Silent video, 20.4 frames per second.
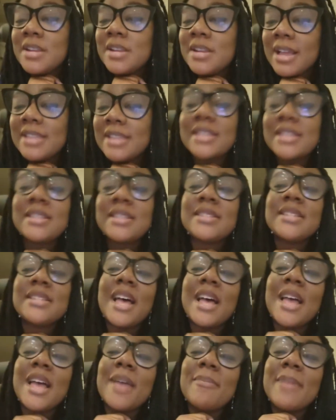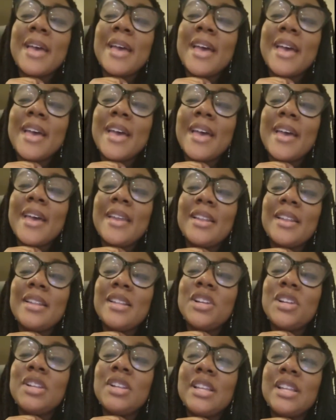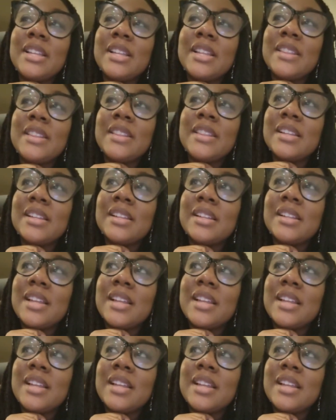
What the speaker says: of mine's at the time had literally, I think,